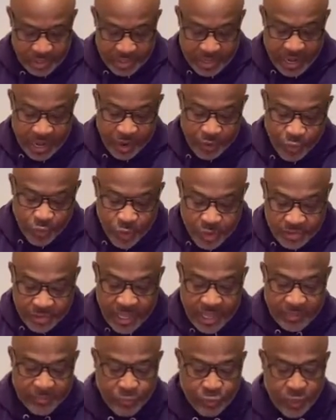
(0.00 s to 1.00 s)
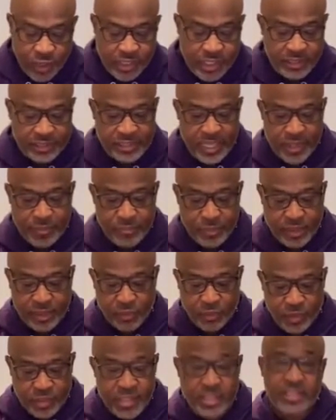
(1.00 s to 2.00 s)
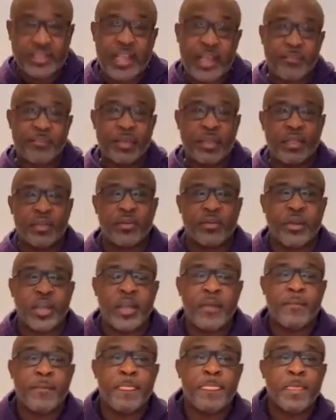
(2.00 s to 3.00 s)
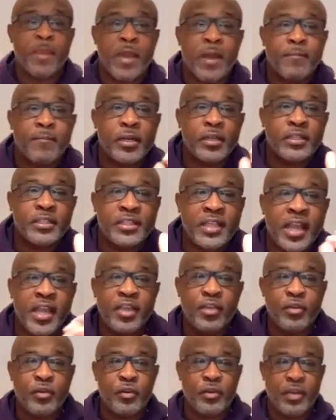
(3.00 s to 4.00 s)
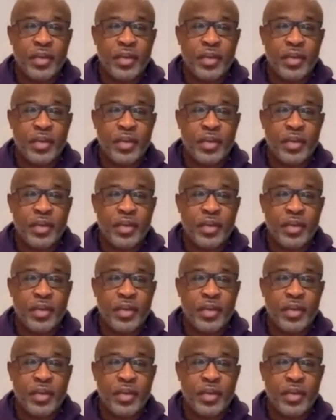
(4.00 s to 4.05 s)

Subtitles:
Now, what does that mean? What does that mean, okay? I'm gonna tell you